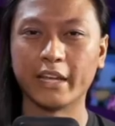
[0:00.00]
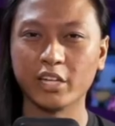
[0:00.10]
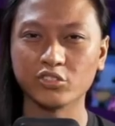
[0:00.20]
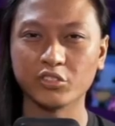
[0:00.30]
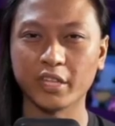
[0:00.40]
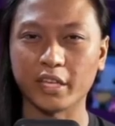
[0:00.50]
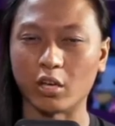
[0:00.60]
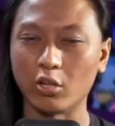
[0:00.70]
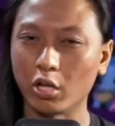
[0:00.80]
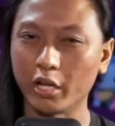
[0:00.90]
guys
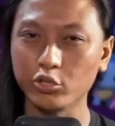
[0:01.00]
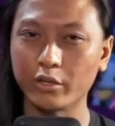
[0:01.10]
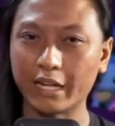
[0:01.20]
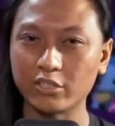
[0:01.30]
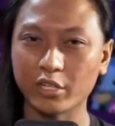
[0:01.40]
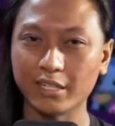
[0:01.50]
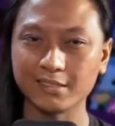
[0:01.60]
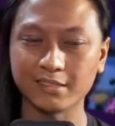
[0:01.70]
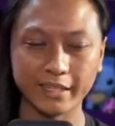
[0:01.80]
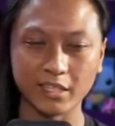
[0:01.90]
love OBS
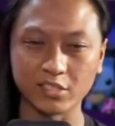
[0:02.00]
plugins.